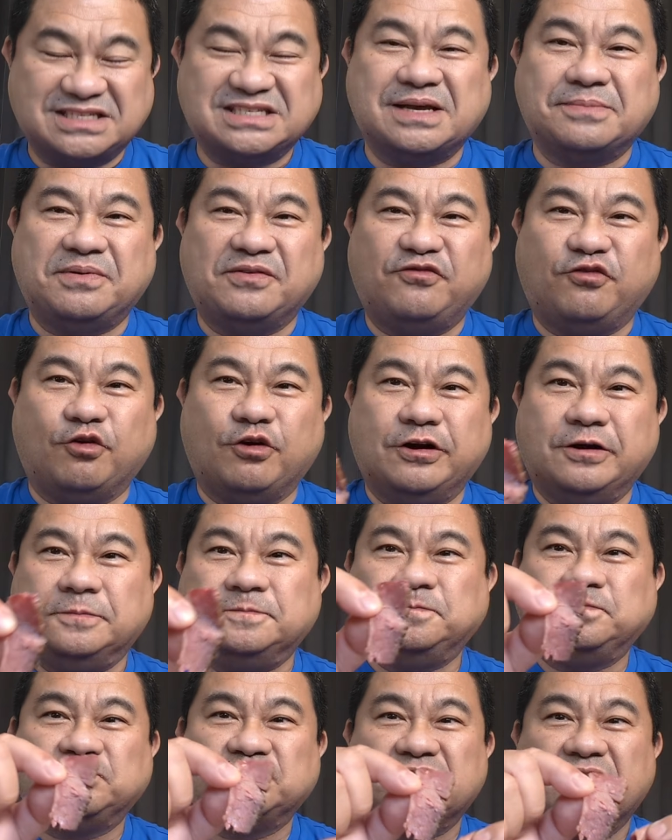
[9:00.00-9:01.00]
I said before,
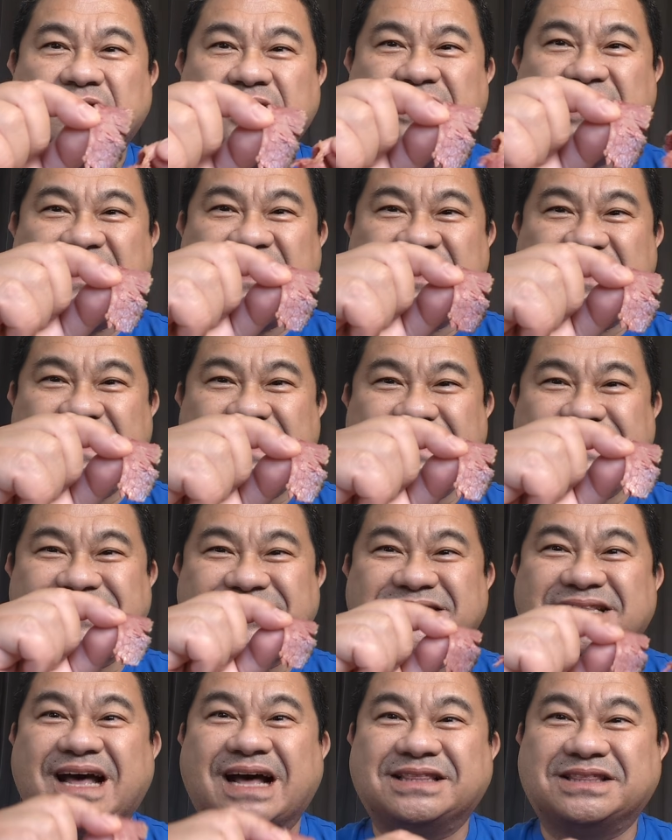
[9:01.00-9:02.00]

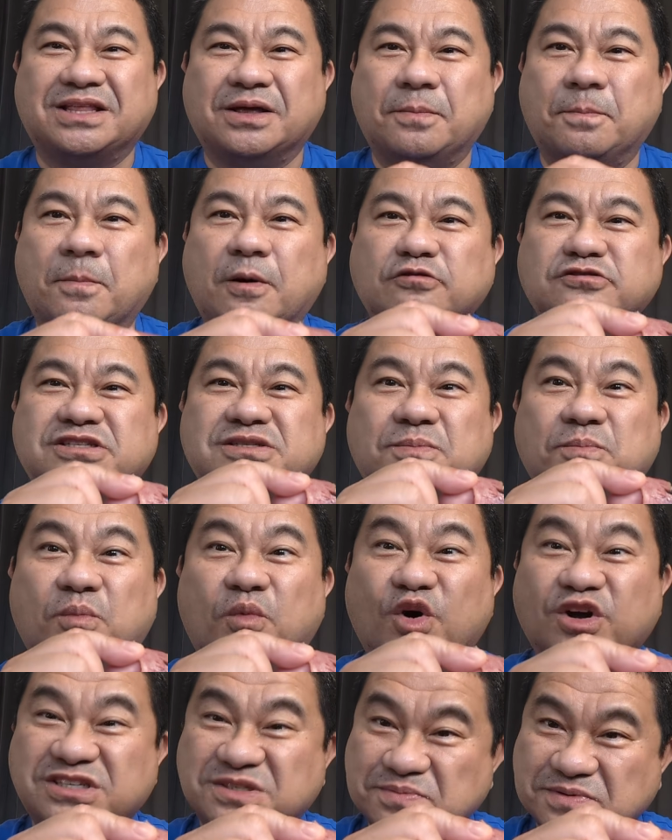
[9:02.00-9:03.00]
it's not the most
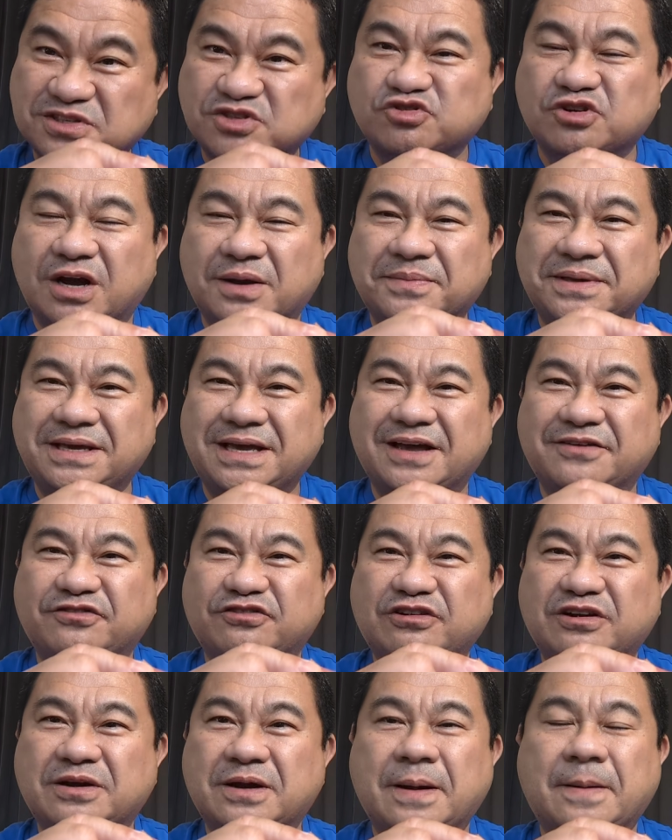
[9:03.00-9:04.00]
moist pastrami
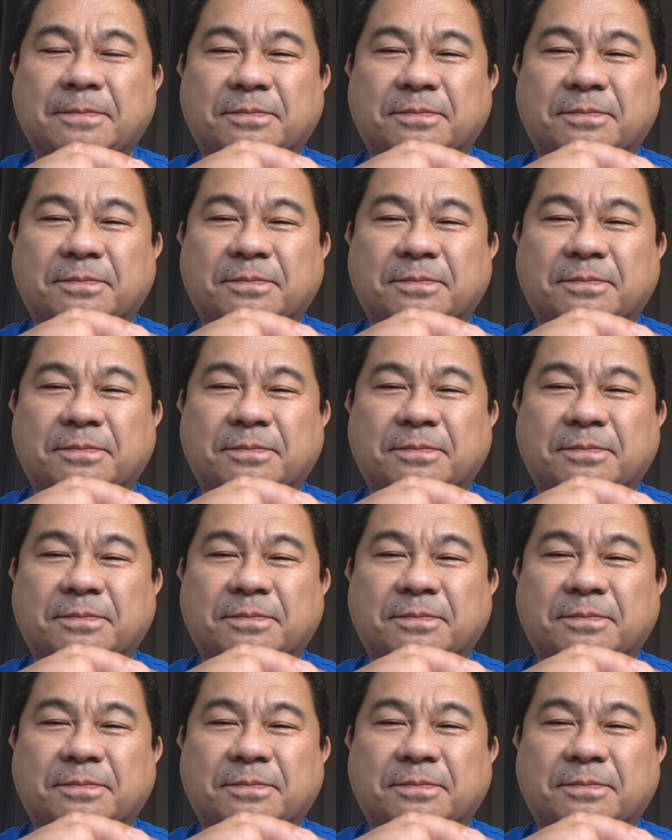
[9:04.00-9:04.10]
ever,